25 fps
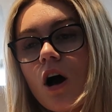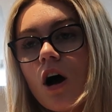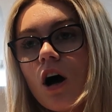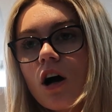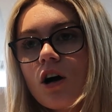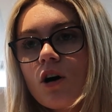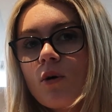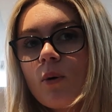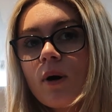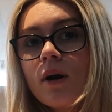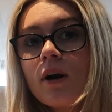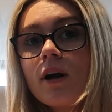
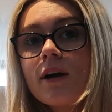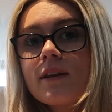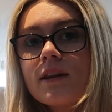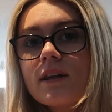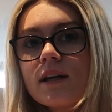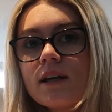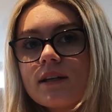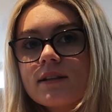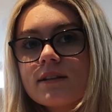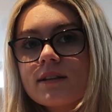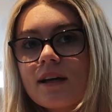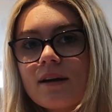I quite like
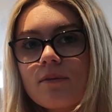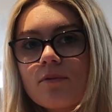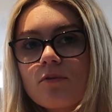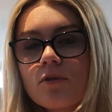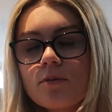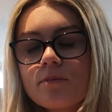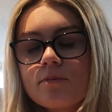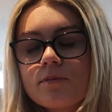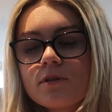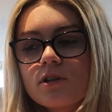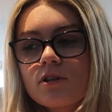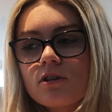the escape
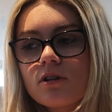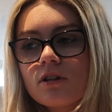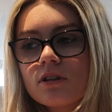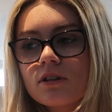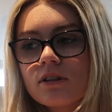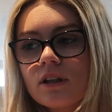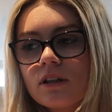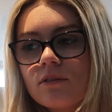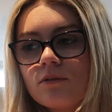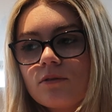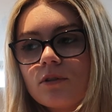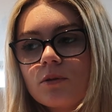rooms. The
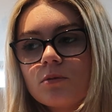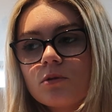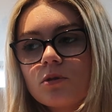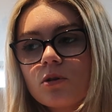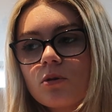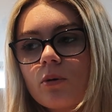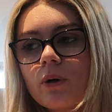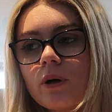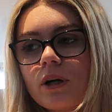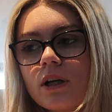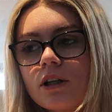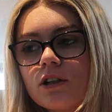escape rooms are
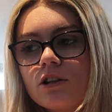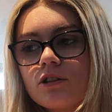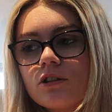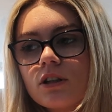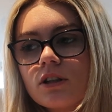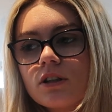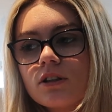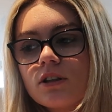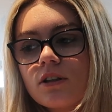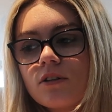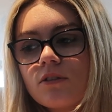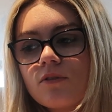quite
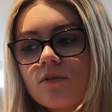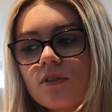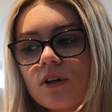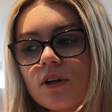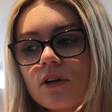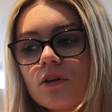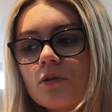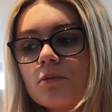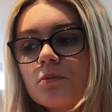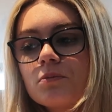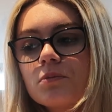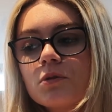interesting
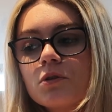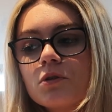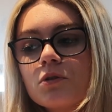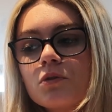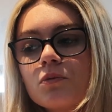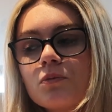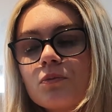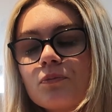films.